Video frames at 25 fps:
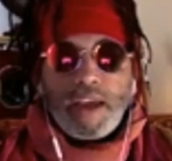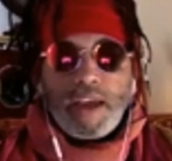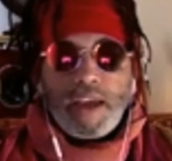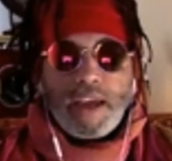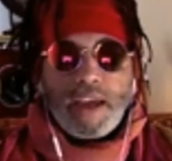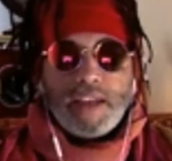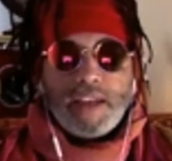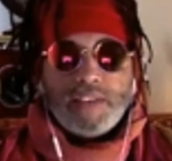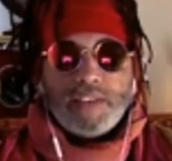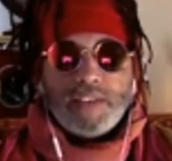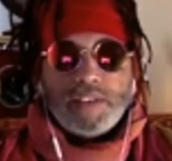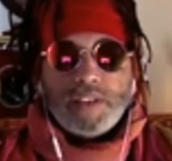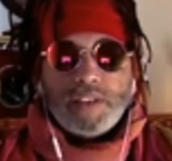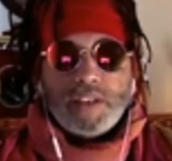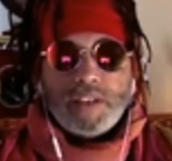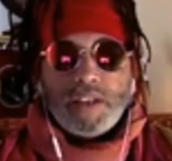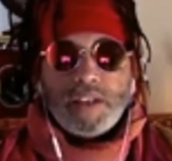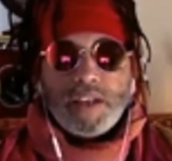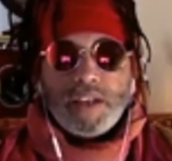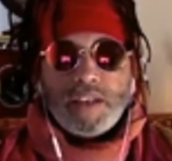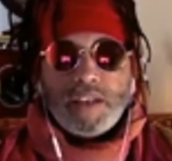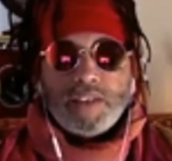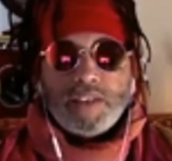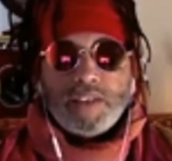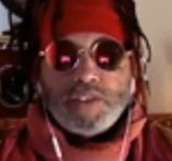and
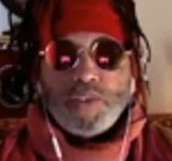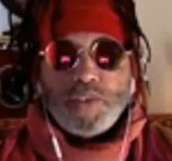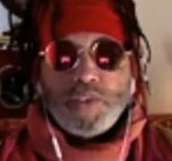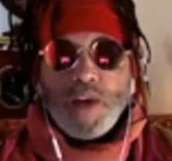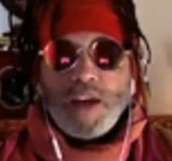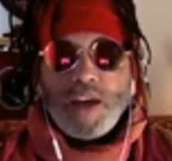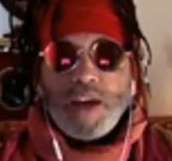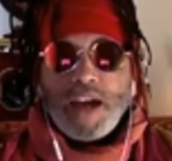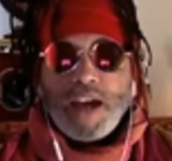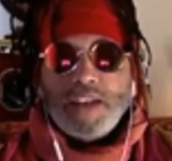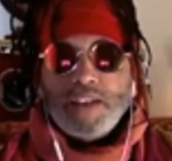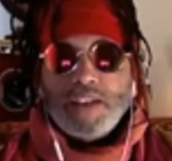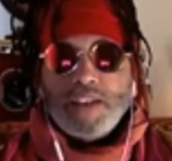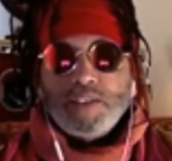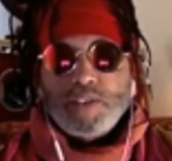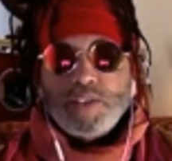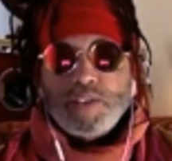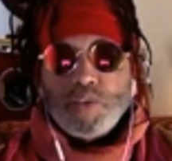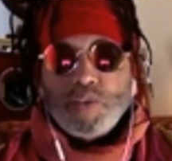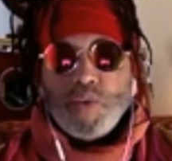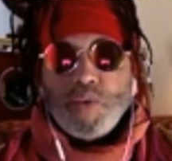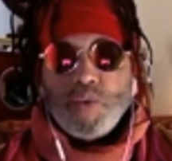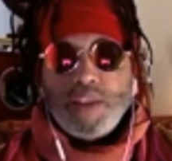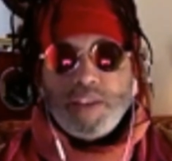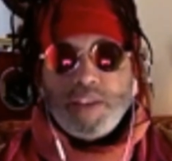so I got to
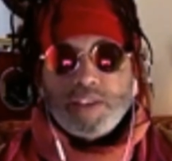write this